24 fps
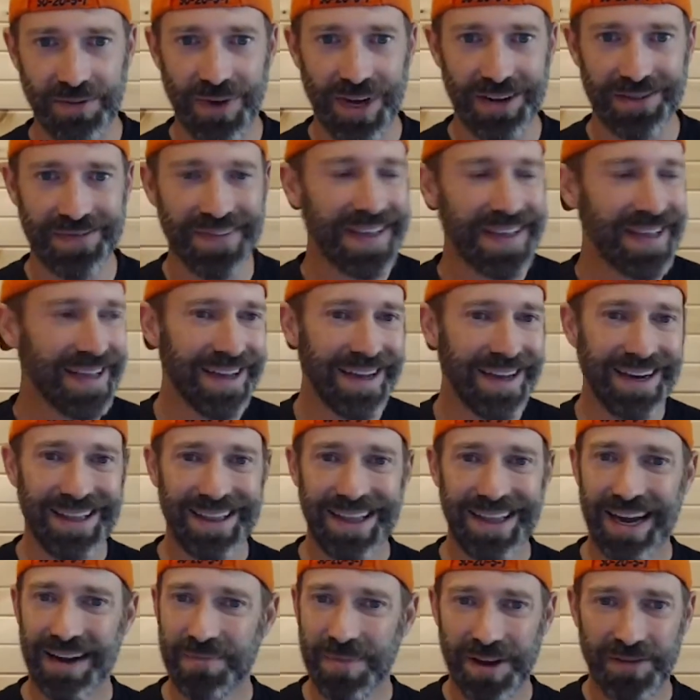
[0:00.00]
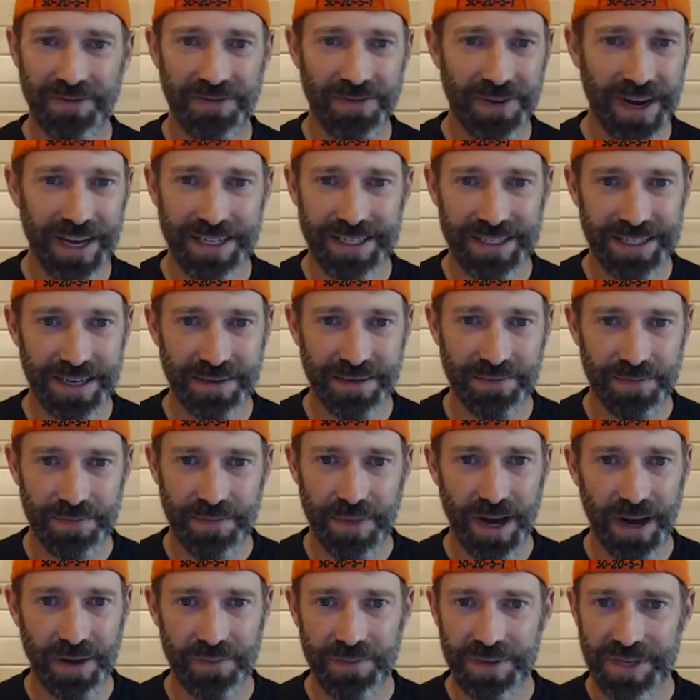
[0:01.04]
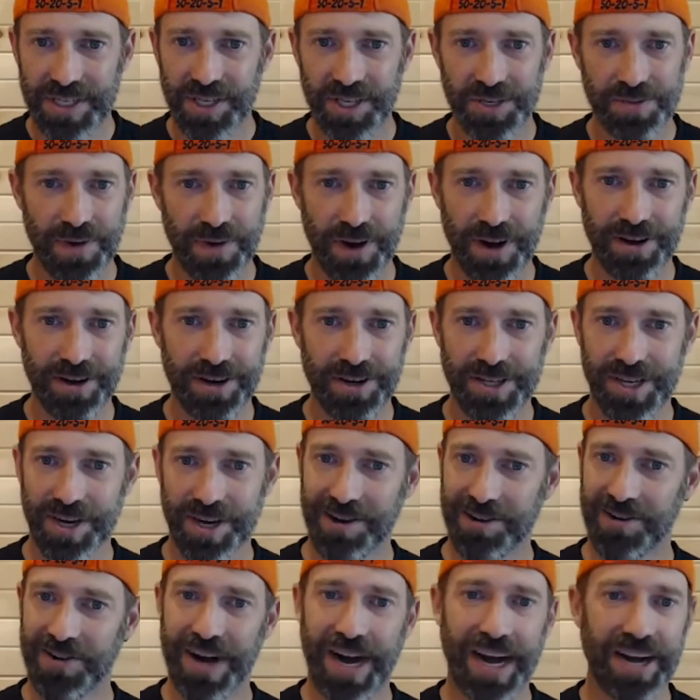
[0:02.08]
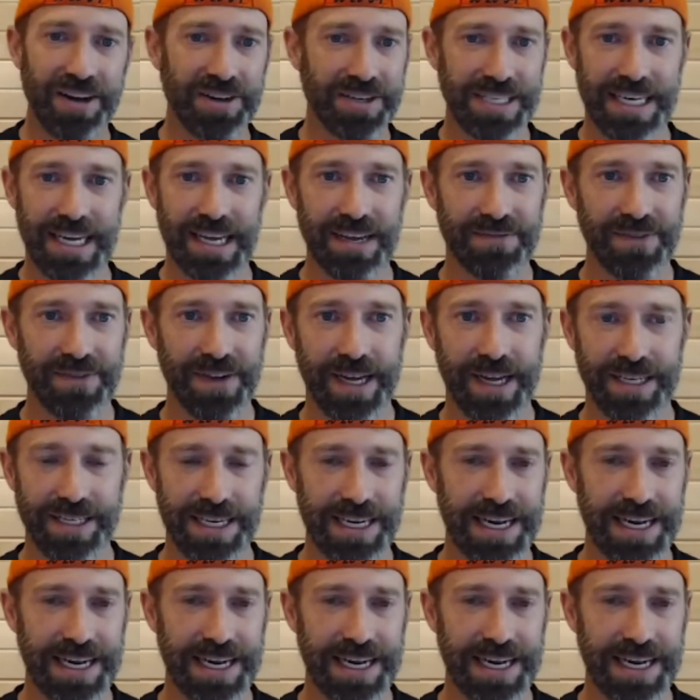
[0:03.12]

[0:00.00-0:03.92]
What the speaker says: Well, a lot of my friends and business partners are Ohio State fans.